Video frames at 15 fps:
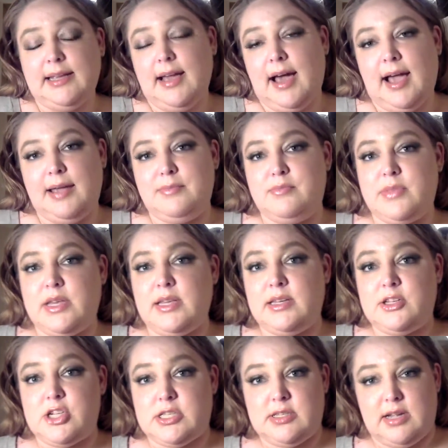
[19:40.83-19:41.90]
I'm
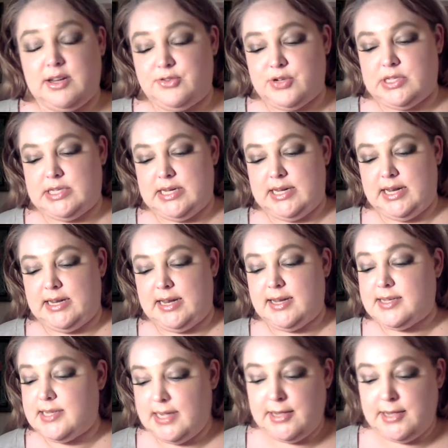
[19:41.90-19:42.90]
just not interested in it.